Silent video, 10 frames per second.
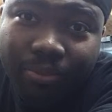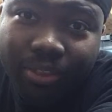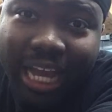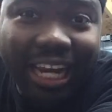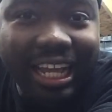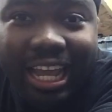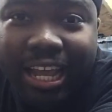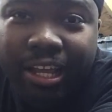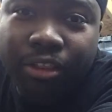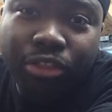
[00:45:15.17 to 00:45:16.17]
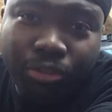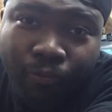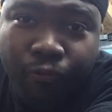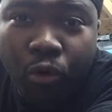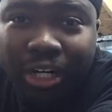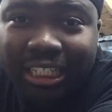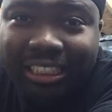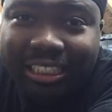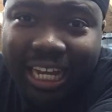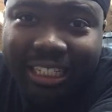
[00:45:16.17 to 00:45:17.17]
That
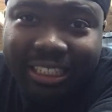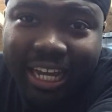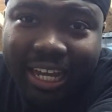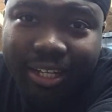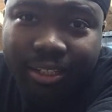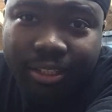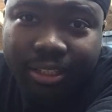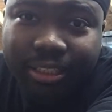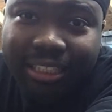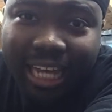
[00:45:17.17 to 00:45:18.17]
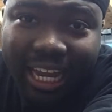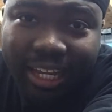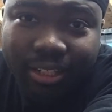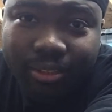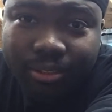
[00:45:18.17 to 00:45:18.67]
E46 kid, Zane,